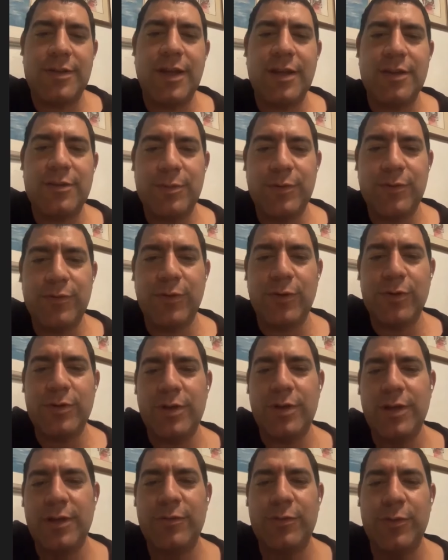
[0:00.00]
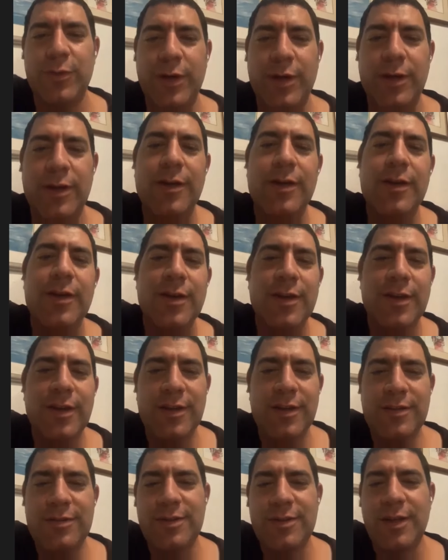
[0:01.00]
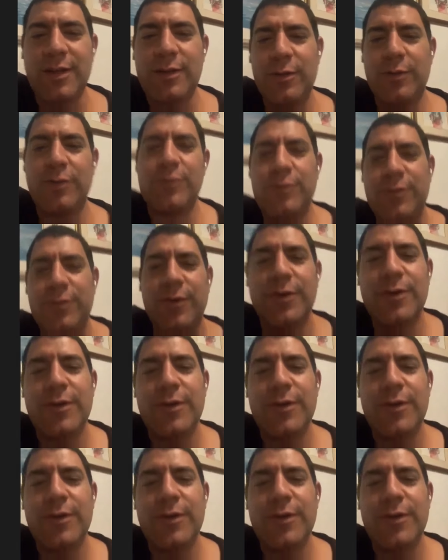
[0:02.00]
days before delivering, instead of